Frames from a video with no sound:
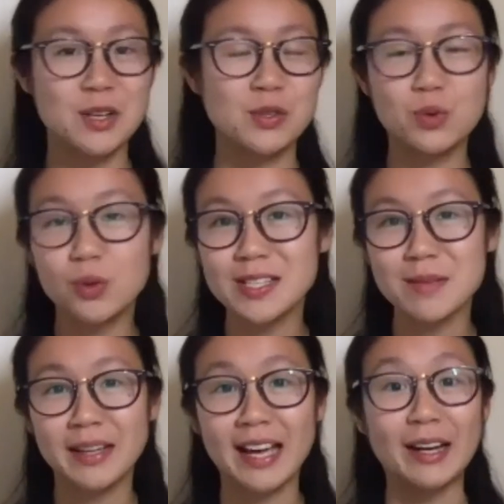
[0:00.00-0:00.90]
School is
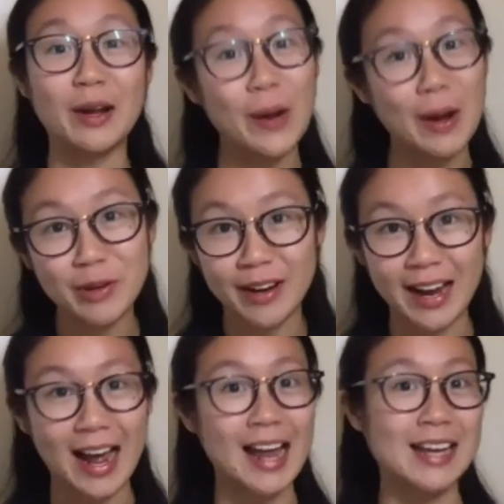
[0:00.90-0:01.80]
something I know I'm good
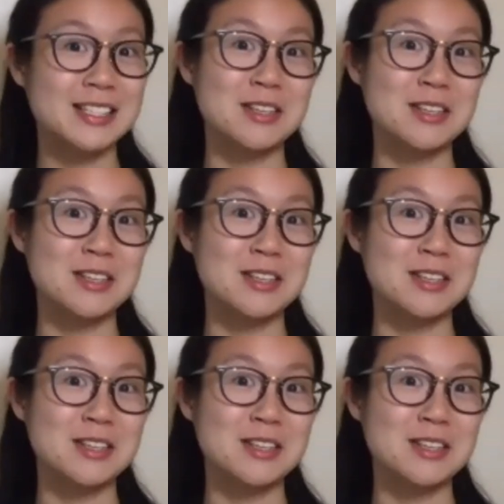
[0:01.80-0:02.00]
at,